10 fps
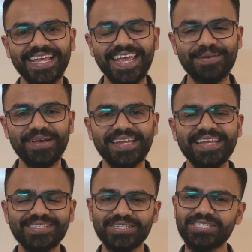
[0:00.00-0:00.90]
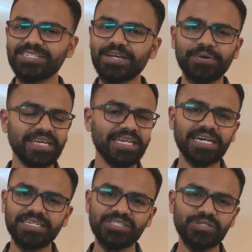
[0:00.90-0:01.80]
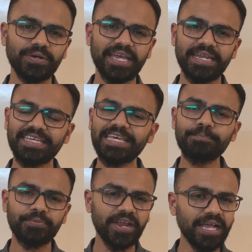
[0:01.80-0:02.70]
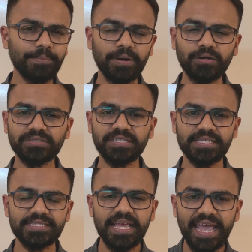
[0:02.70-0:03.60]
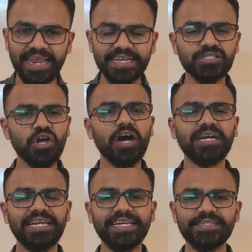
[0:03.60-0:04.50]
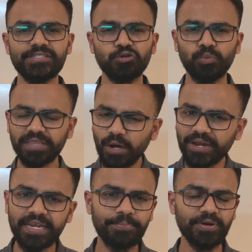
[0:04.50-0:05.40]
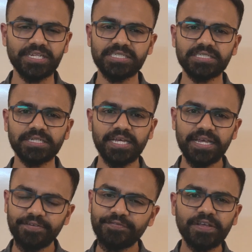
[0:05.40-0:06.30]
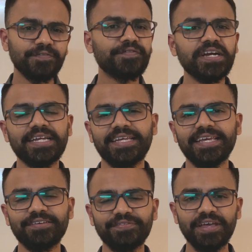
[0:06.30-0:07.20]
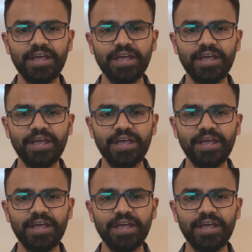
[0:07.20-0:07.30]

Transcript: Amen. So church, I want to encourage you again, keep praying about this. And as God leads you without any pressure, feel free to give.